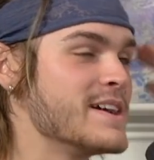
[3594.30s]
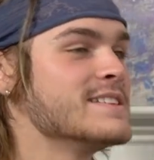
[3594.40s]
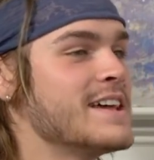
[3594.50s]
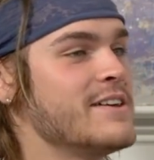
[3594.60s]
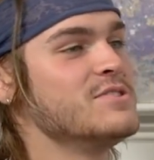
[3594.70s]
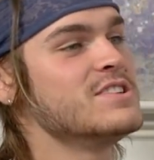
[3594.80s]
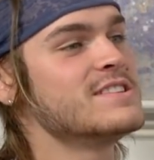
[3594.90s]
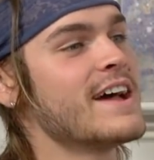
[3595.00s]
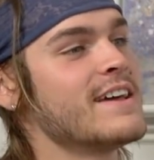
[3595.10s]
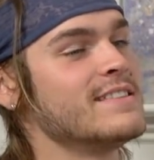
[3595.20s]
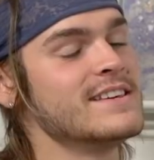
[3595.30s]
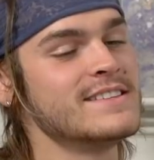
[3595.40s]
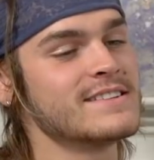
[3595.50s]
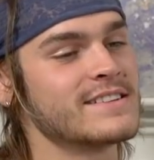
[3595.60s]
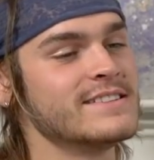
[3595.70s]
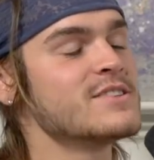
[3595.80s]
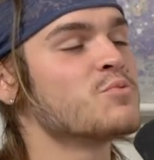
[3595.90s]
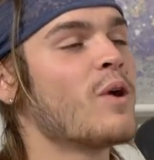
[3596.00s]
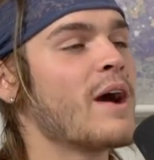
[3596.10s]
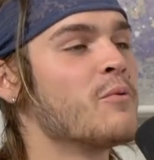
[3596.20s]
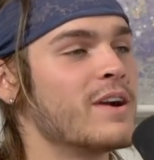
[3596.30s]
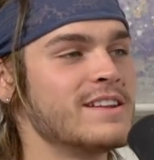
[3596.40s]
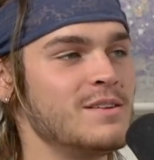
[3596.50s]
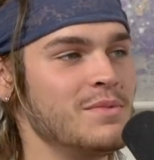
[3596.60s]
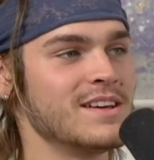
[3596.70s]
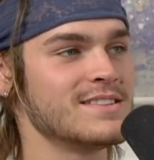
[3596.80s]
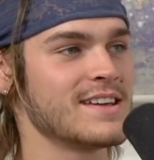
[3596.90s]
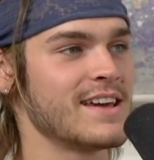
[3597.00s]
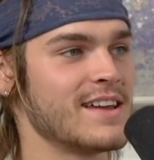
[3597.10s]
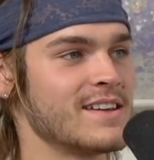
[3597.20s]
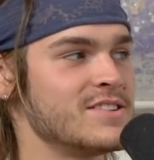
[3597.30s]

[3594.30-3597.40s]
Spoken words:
Because it was just like this is what I wanted to be as a kid.